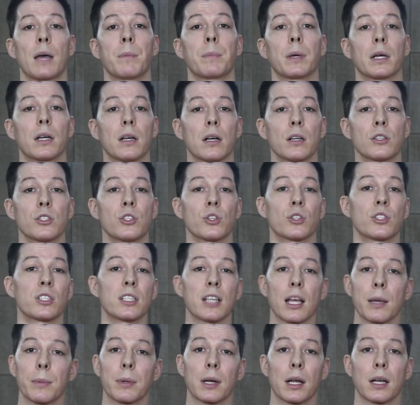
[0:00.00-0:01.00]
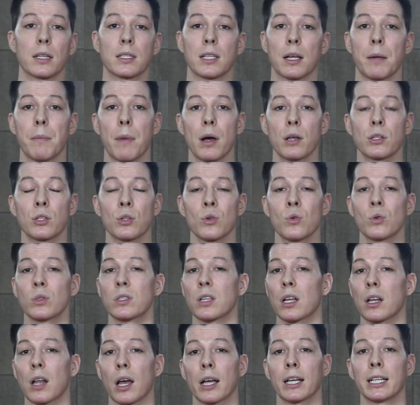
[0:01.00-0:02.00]
And because your stabilizing muscles
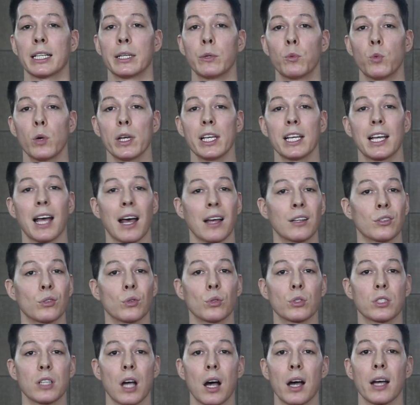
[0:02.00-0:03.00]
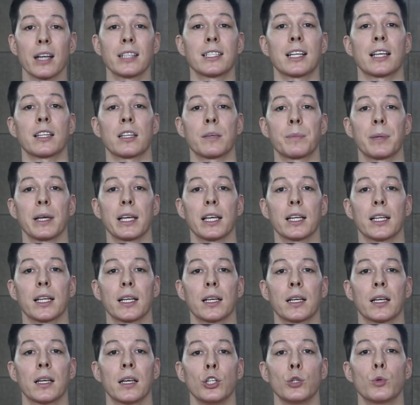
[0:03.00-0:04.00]
are likely weak and or tired at the
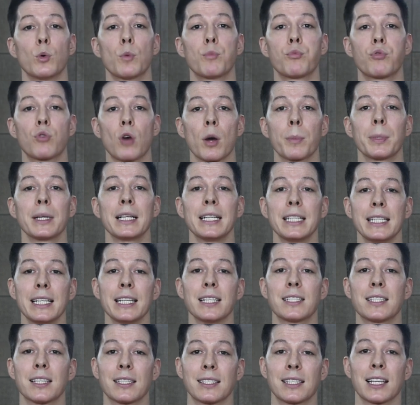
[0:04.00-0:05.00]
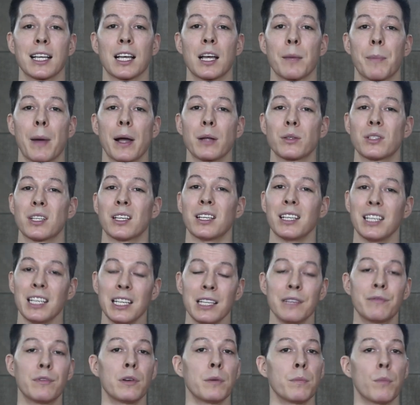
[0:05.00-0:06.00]
beginning, you will probably need to think about it
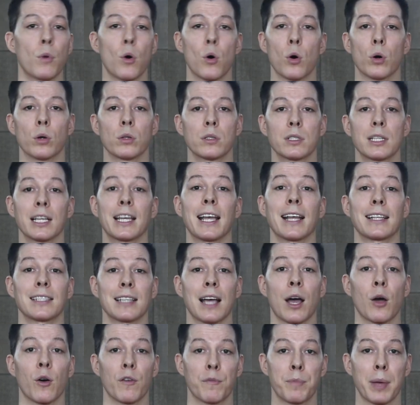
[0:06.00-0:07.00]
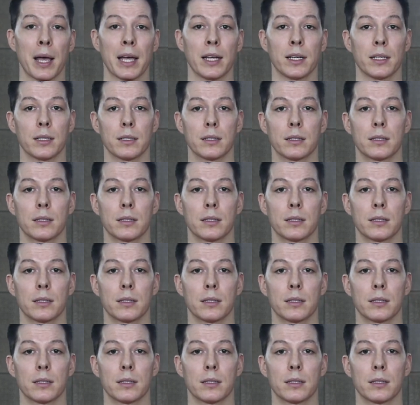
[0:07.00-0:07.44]
even more to get out of pain.